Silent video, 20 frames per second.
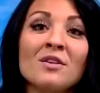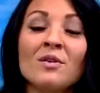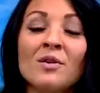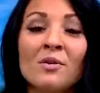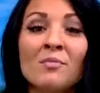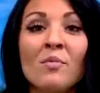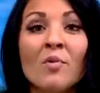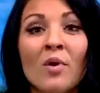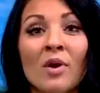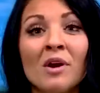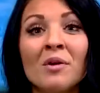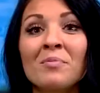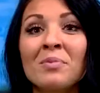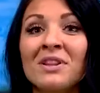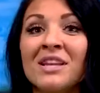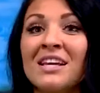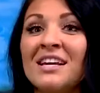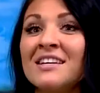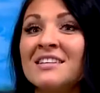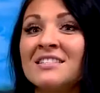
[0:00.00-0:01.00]
to learn more,
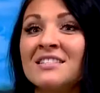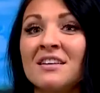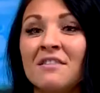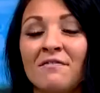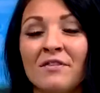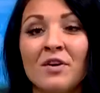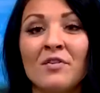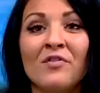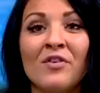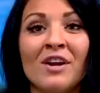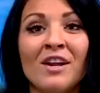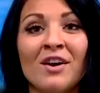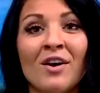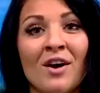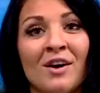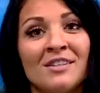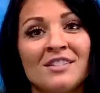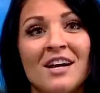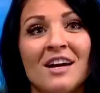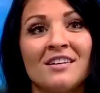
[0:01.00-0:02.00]
please feel free to
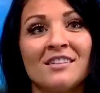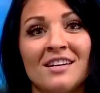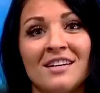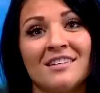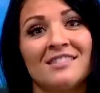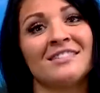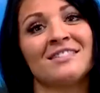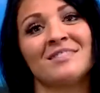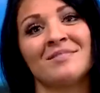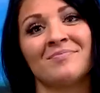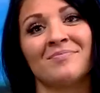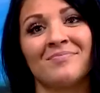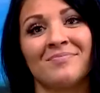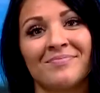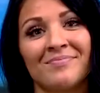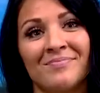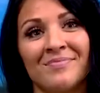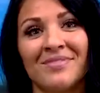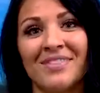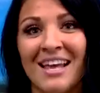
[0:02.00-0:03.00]
contact us.
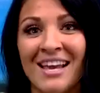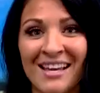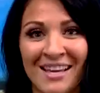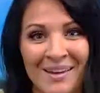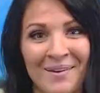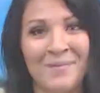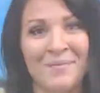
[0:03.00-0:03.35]
Thank